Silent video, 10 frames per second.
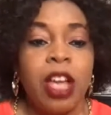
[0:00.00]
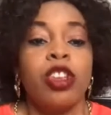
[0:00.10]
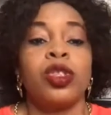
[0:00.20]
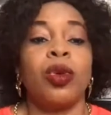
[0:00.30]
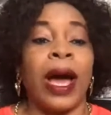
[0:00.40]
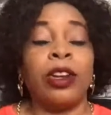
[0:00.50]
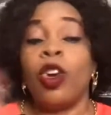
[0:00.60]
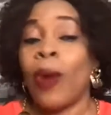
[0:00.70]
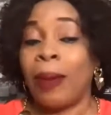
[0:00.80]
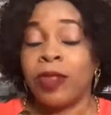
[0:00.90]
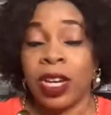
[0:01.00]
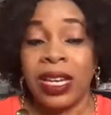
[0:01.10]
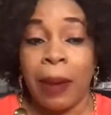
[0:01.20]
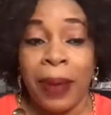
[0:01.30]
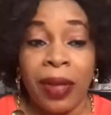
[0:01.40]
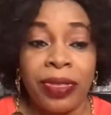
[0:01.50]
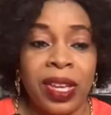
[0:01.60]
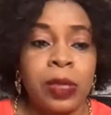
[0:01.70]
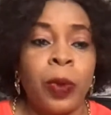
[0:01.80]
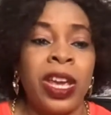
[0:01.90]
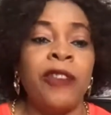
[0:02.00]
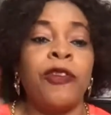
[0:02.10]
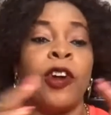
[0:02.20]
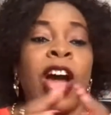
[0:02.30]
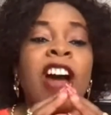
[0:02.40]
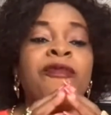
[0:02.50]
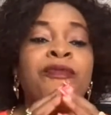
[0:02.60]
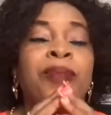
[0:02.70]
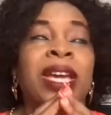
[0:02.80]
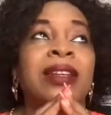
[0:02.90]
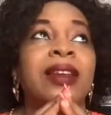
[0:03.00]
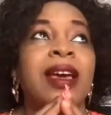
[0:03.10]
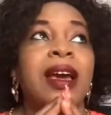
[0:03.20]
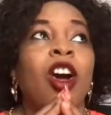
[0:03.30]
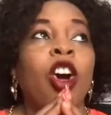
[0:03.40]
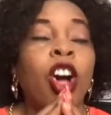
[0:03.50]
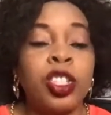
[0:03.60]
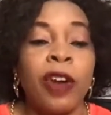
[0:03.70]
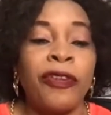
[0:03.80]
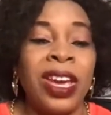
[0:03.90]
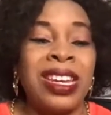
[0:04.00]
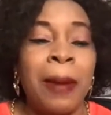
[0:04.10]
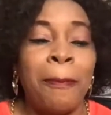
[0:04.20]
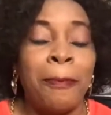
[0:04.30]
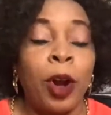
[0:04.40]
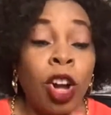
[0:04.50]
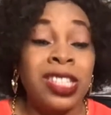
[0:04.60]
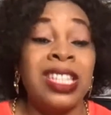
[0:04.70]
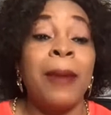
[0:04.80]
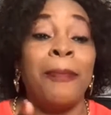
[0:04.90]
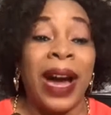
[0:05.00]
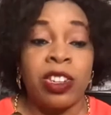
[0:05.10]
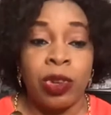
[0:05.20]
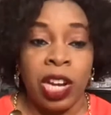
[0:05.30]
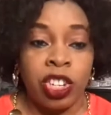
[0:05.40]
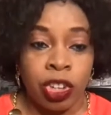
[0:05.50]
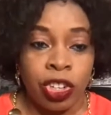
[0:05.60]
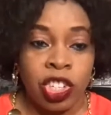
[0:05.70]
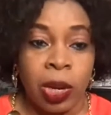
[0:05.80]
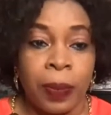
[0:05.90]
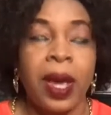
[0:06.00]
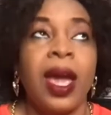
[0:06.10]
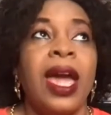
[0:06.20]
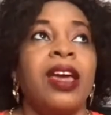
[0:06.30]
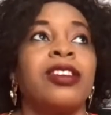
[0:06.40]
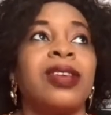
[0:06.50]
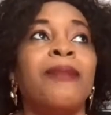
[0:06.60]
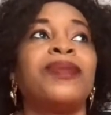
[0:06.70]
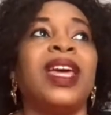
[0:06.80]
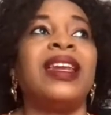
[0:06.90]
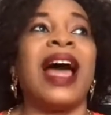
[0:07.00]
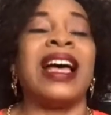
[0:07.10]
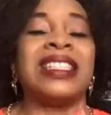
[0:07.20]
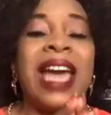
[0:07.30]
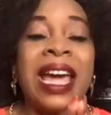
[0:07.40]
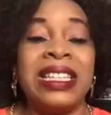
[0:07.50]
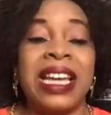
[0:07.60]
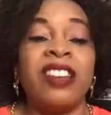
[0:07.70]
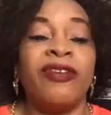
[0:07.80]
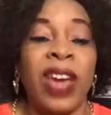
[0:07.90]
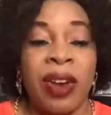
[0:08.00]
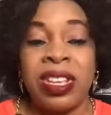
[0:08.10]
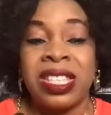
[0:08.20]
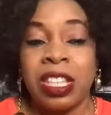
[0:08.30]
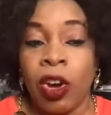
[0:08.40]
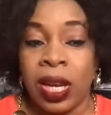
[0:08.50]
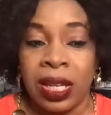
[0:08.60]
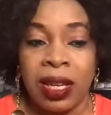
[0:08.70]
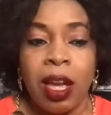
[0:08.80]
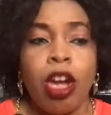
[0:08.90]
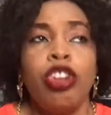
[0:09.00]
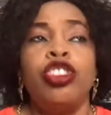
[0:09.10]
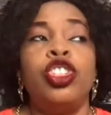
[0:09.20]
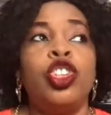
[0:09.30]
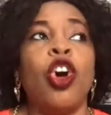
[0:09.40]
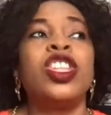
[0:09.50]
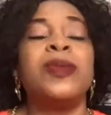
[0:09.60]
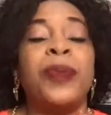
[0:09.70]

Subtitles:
So I don't know why I'm talking about this, but if you have been caught in a bad relationship, something has ended very sorely, don't